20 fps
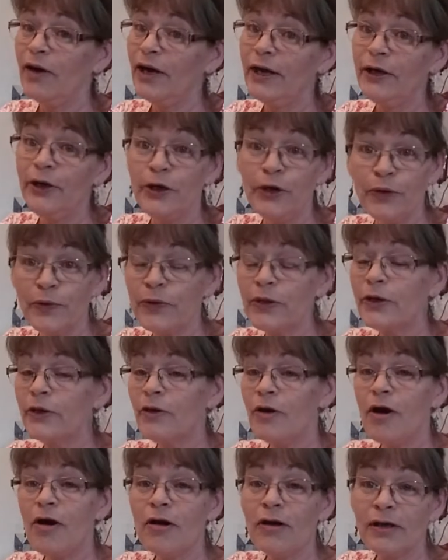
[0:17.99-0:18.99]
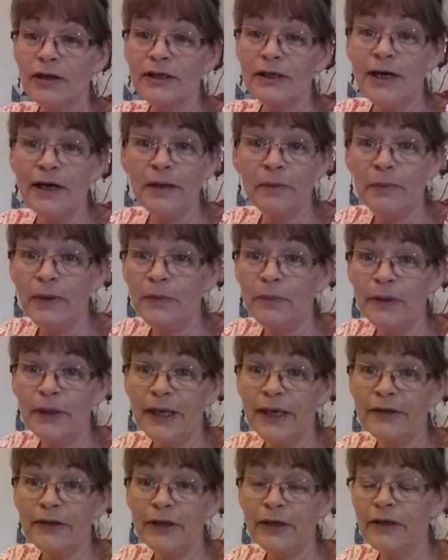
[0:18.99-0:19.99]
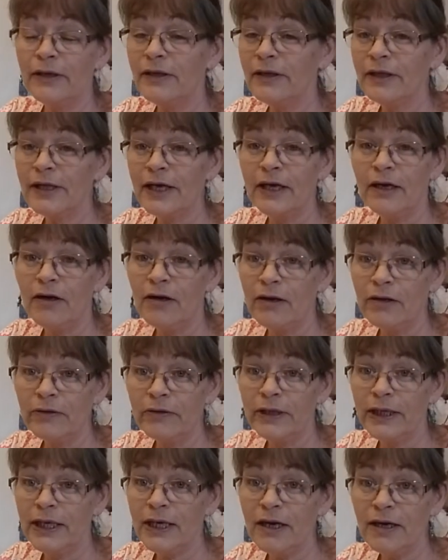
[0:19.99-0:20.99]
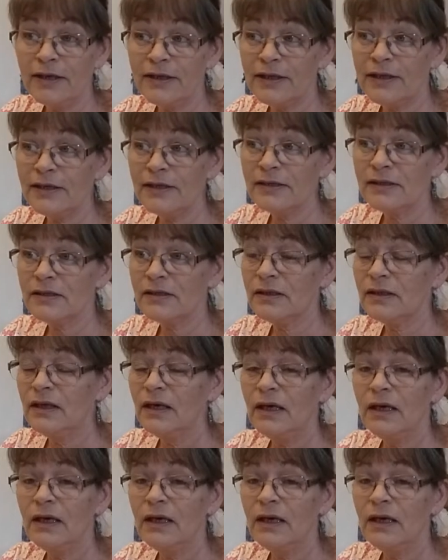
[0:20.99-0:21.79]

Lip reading: I know there are a lot of people out there that already got this.